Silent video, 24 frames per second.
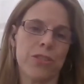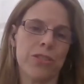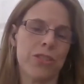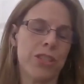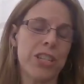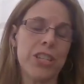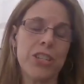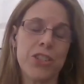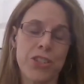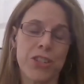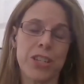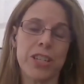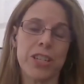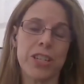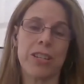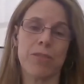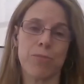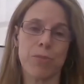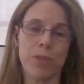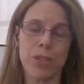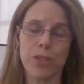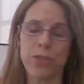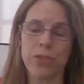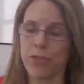teaching
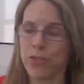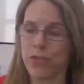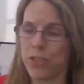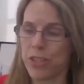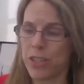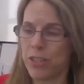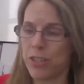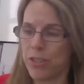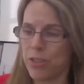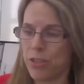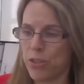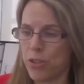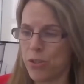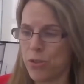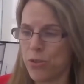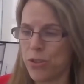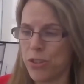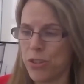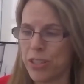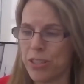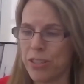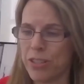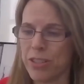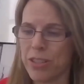and research
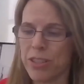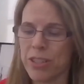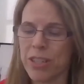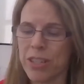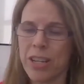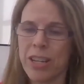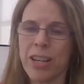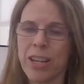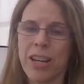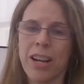institutions,